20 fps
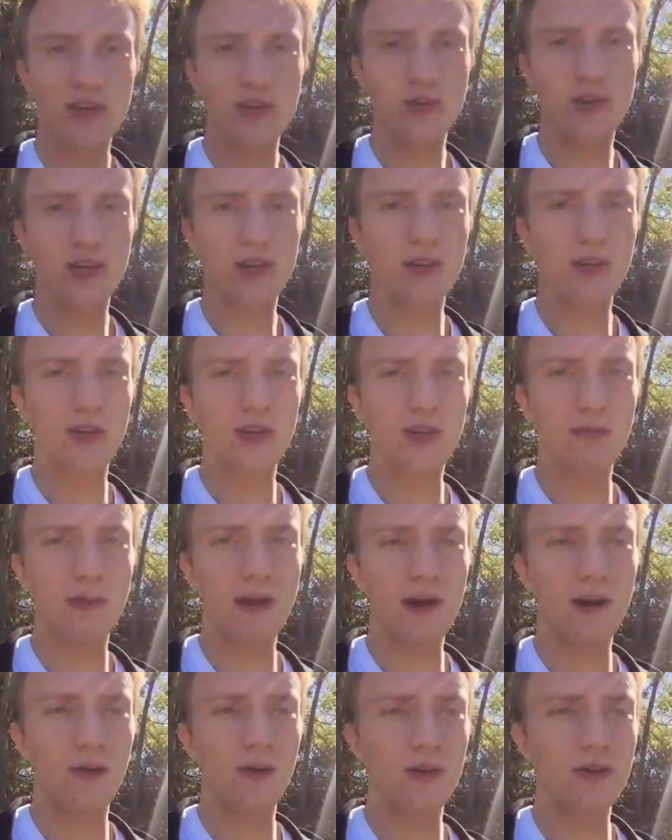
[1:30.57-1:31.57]
that you can learn
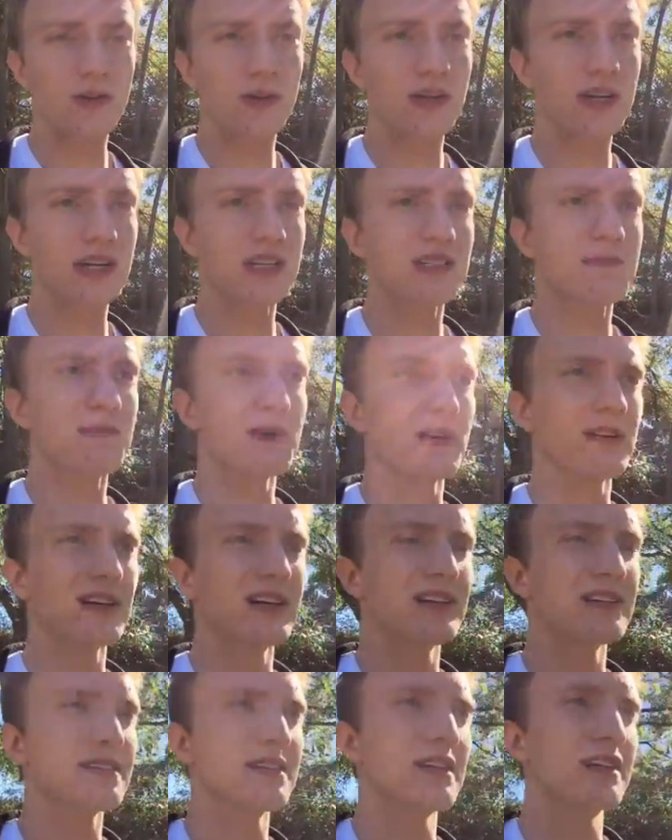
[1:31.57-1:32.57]
about or you can
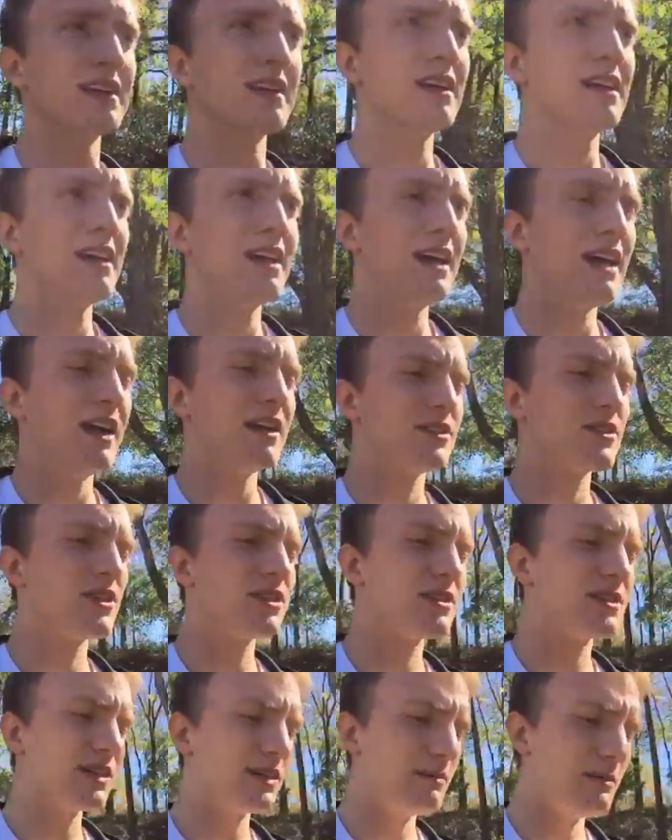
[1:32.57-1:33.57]
experience. And it's
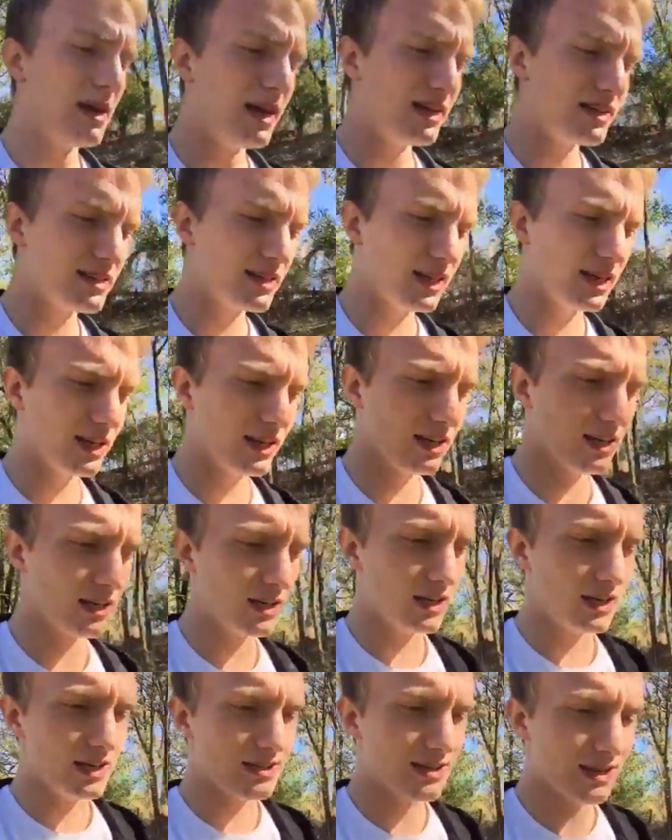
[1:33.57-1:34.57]
just an
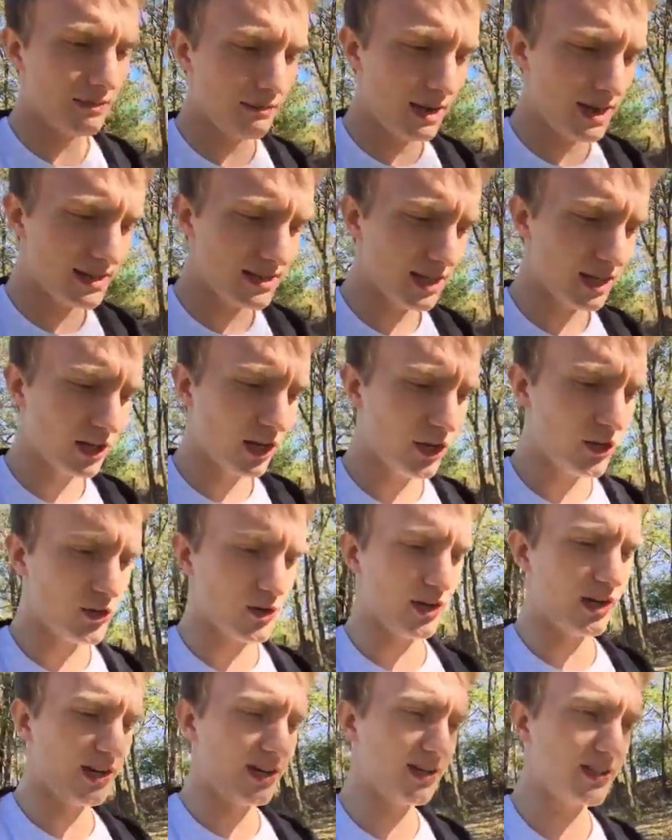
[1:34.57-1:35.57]
amazing
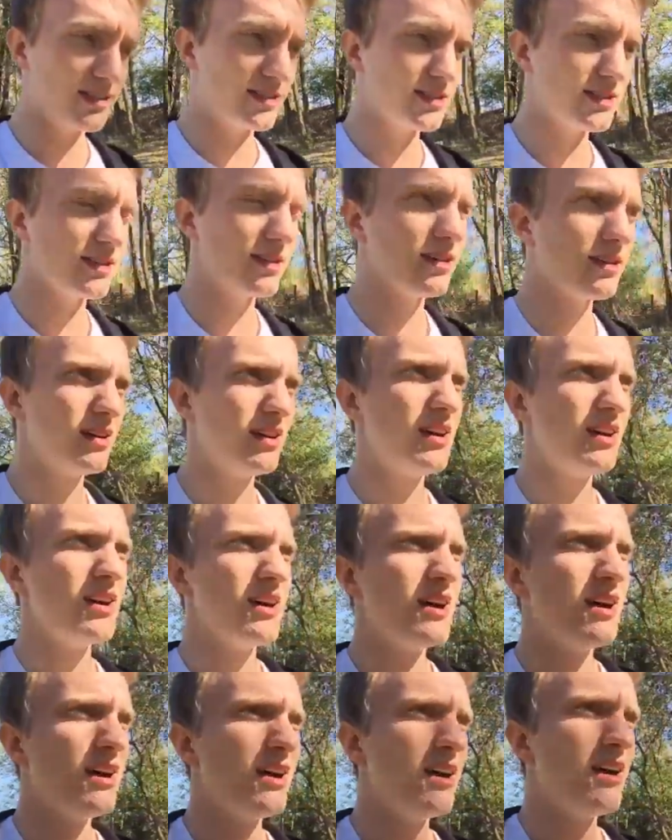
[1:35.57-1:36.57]
country. And it's
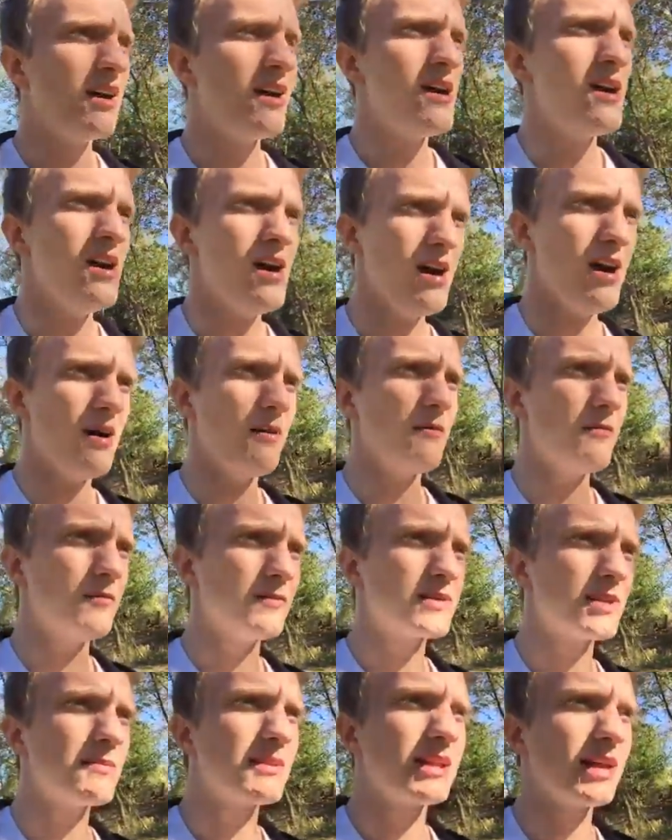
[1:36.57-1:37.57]

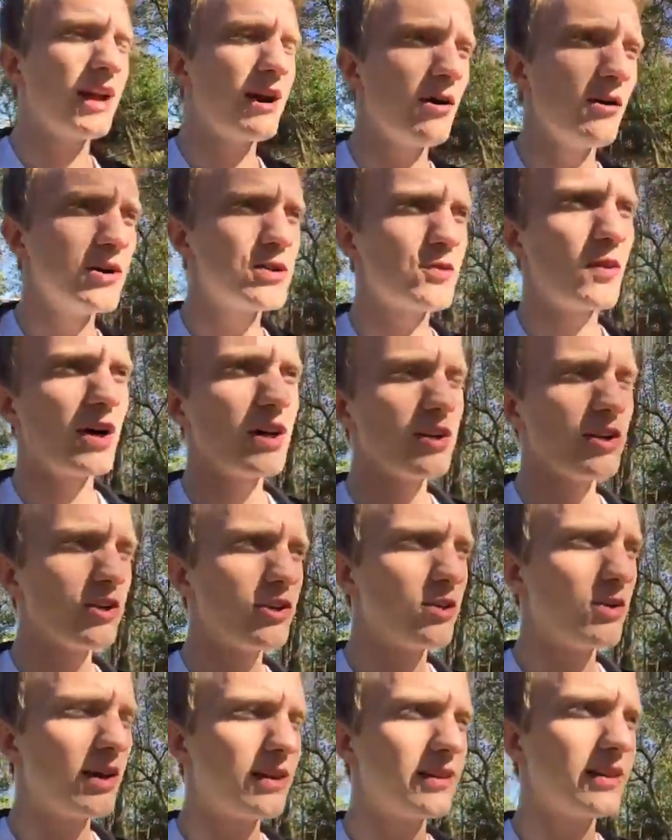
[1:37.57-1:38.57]
something that I always wanted to
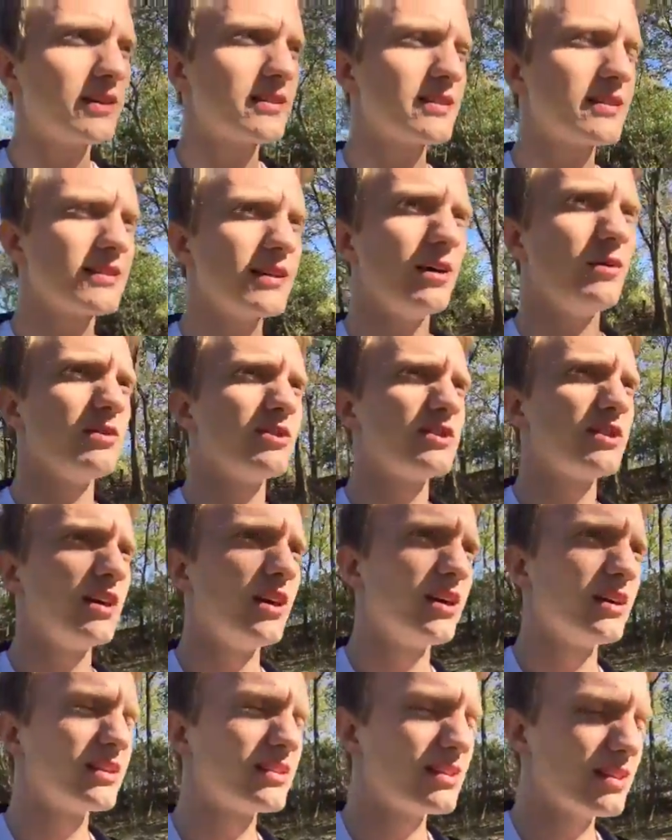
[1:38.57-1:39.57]
do, I think, since I was
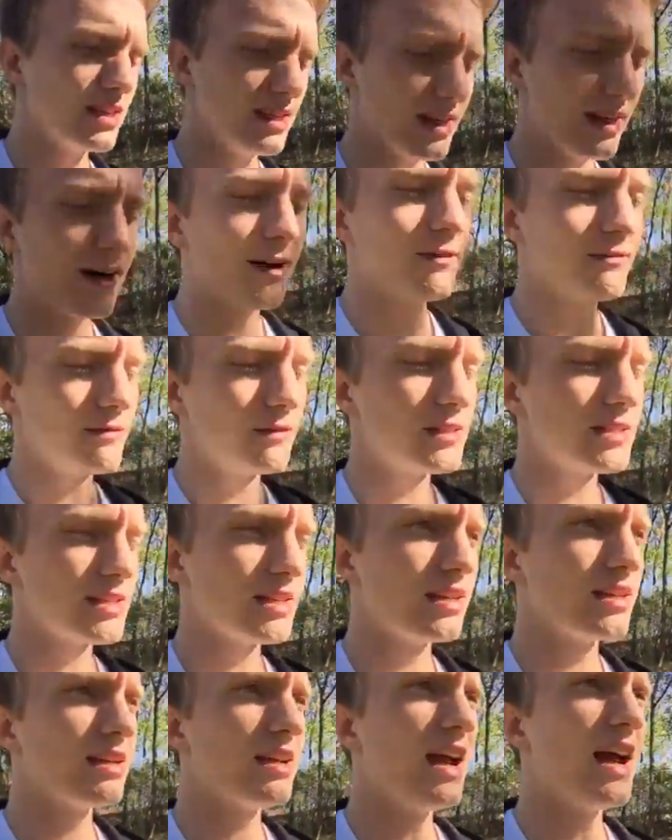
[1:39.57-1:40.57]
young, is to get out and
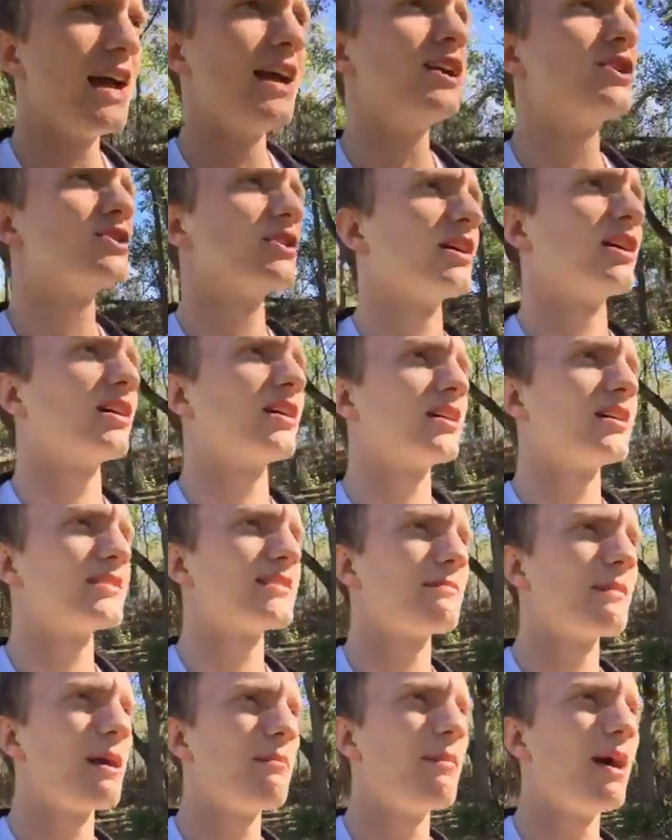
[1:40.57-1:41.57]
visit Asia.
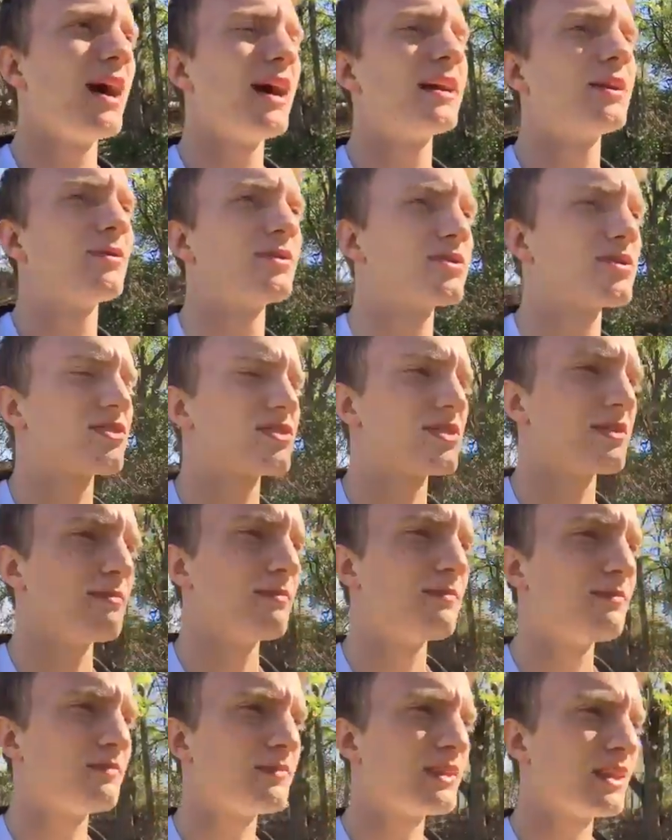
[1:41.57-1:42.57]
Because in my mind, it was just some